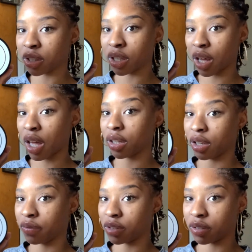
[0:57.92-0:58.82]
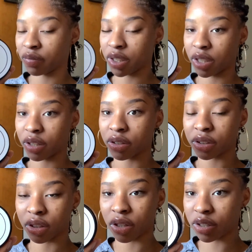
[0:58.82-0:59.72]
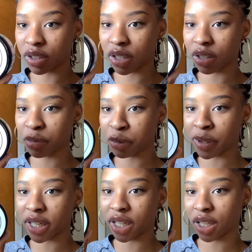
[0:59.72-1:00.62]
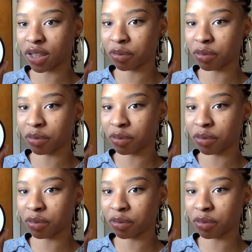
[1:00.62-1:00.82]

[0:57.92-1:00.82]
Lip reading: I love the video, so I was like, let me buy it, let me